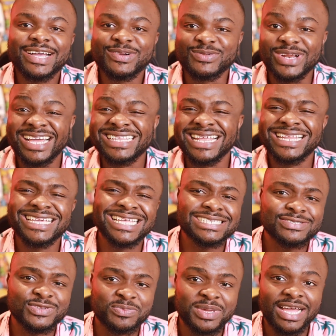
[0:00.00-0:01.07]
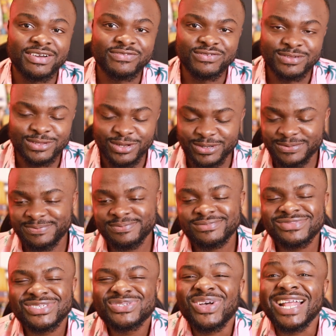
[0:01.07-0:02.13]
we now delegate it to me and Funto.
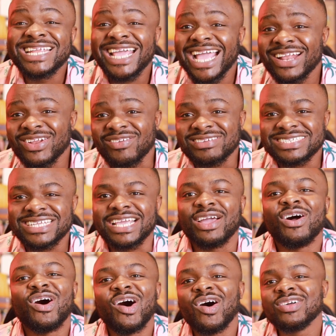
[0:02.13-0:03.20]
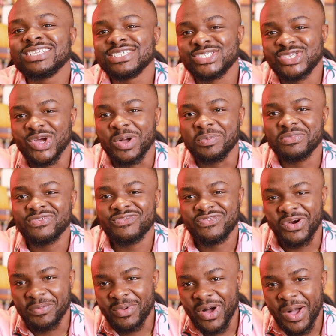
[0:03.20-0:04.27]
So at the end of the day, all the job
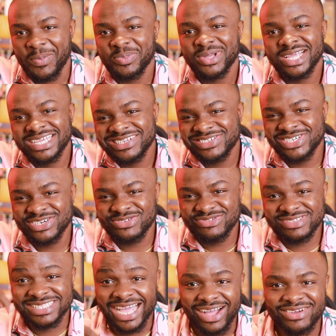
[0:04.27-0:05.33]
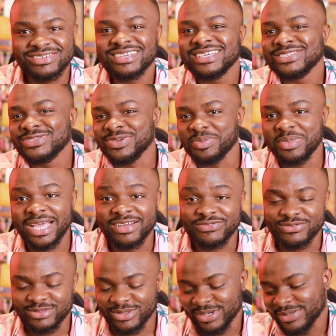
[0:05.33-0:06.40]
from up trickles down to me and
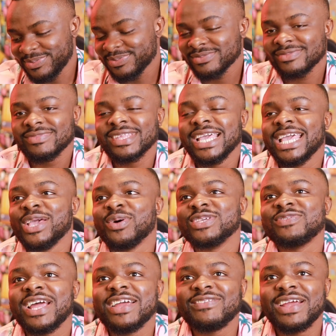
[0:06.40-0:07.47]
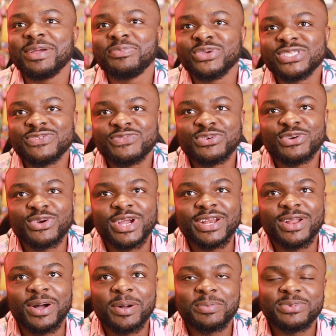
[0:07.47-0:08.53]
Funto. It was very, very beautiful
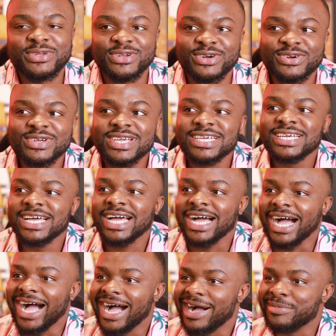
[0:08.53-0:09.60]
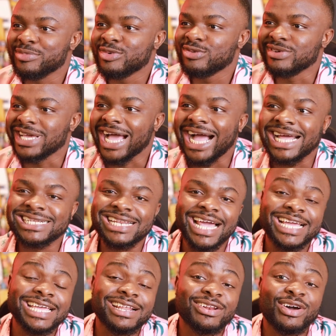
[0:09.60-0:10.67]
growing up, we had
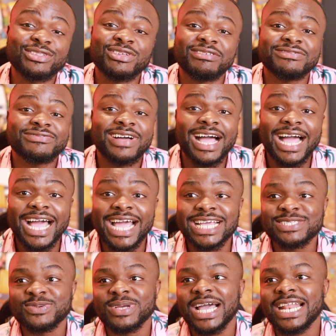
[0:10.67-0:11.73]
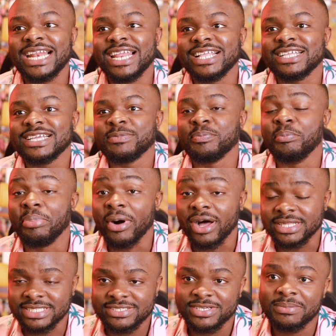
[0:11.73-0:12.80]
like a lot of fights,
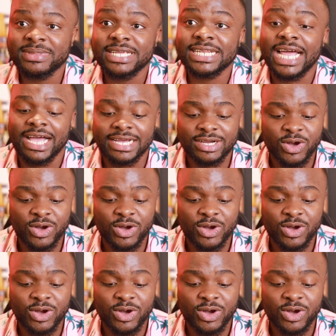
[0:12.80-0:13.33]
but something that